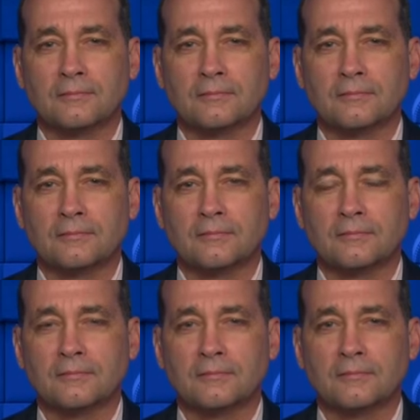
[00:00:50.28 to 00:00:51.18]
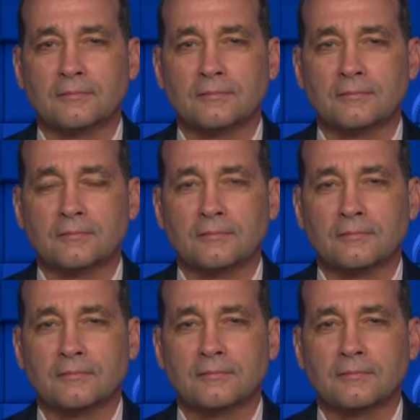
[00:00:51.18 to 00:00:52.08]

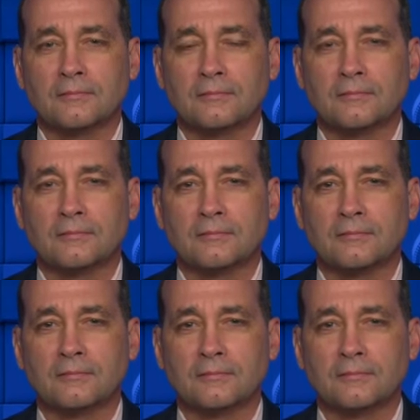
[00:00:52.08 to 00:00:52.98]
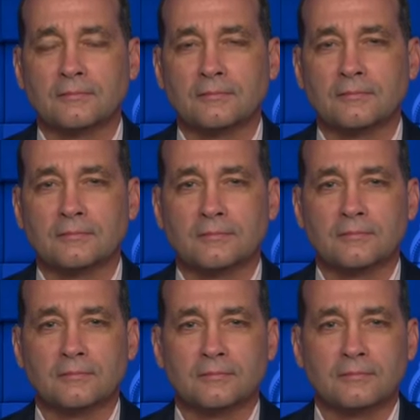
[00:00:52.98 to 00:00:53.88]

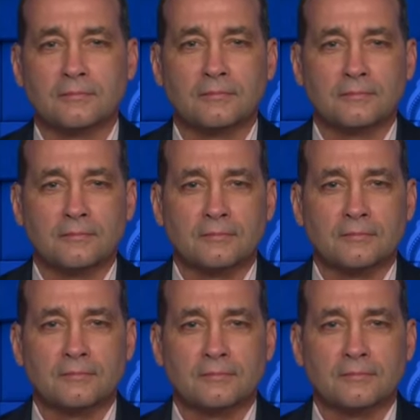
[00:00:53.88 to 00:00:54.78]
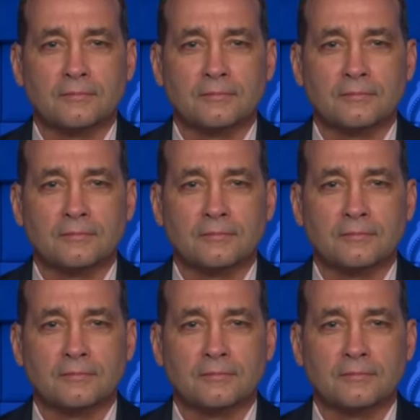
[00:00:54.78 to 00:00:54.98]
(silent)